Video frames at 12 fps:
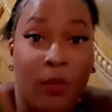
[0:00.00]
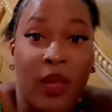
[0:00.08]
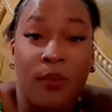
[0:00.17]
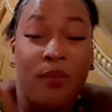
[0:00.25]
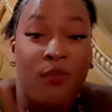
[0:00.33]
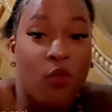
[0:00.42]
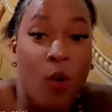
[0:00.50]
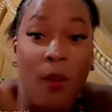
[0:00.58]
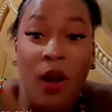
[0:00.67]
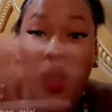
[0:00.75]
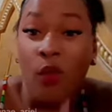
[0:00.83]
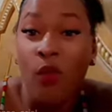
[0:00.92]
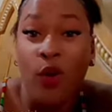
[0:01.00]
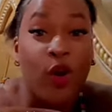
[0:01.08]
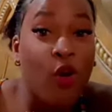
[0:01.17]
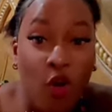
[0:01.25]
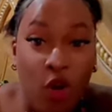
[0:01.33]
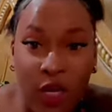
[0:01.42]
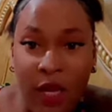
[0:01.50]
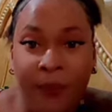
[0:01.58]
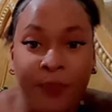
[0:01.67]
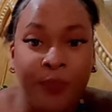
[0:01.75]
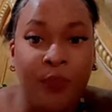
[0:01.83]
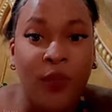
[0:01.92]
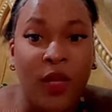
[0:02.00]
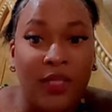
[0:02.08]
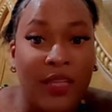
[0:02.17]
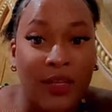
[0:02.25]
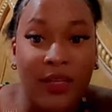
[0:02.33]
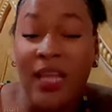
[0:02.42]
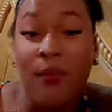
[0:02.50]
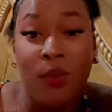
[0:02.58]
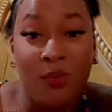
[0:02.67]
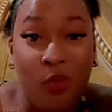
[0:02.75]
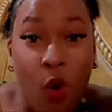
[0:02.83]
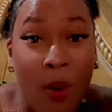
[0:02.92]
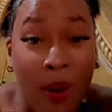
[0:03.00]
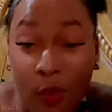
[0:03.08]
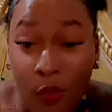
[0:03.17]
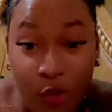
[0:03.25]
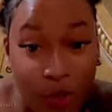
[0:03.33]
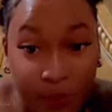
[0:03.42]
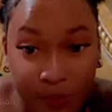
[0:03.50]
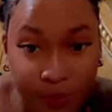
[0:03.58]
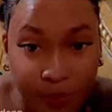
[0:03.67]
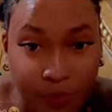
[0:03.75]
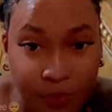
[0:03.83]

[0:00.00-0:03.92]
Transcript: So I'm going to end up going back to work earlier than the time I'm going to go back to work.